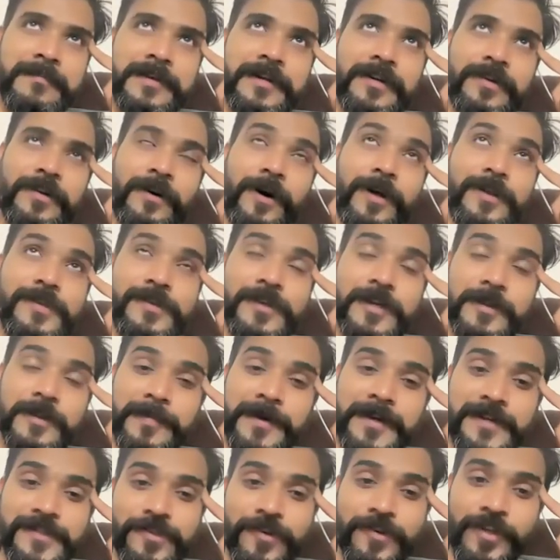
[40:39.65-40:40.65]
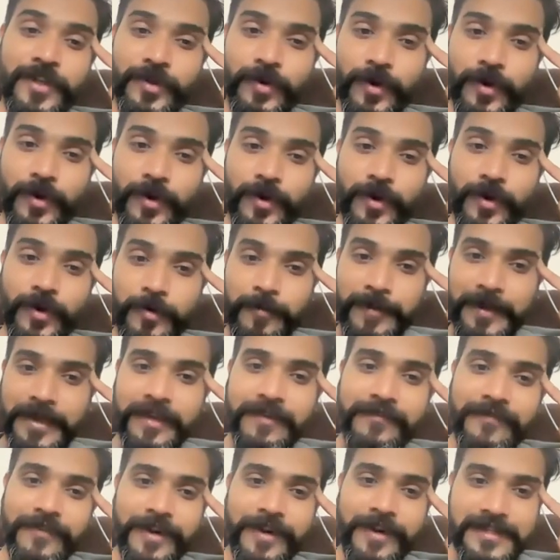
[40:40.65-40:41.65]
It also depends on your
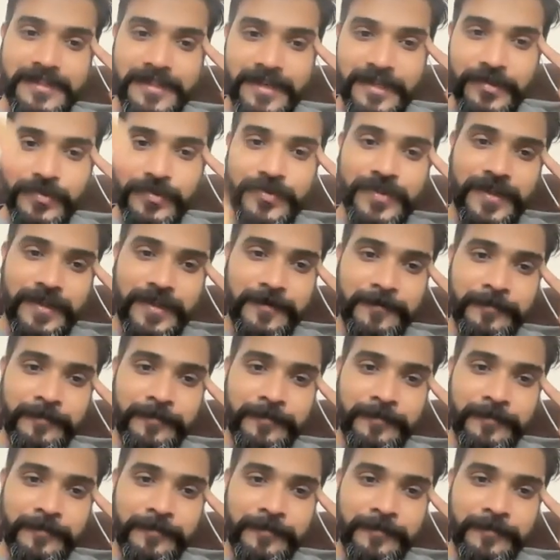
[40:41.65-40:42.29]
behavior as a user.